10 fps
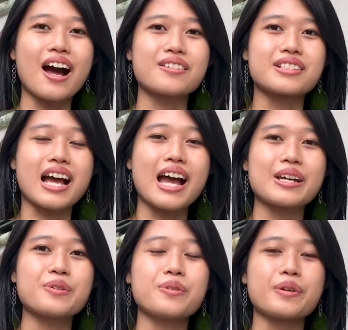
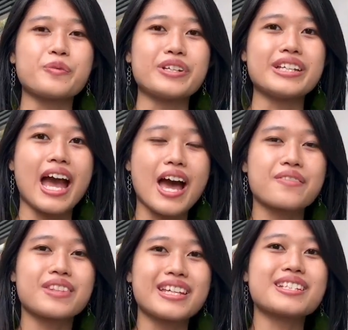outside. We
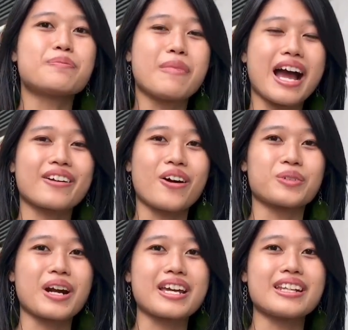have this mic on
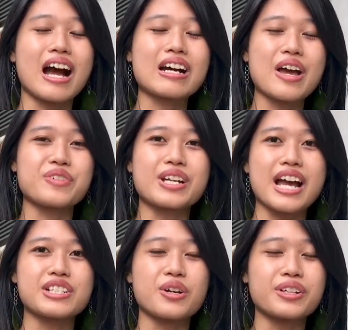right now. Have you
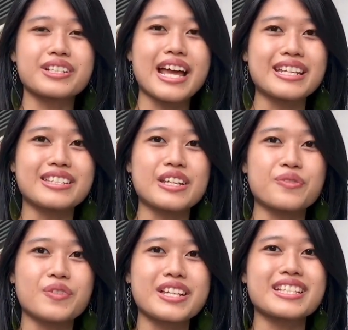guys noticed any
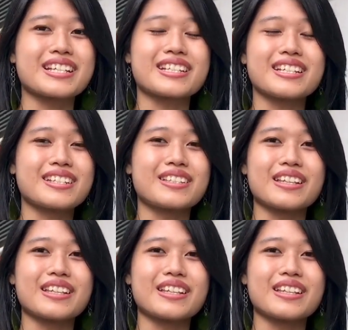difference? Is it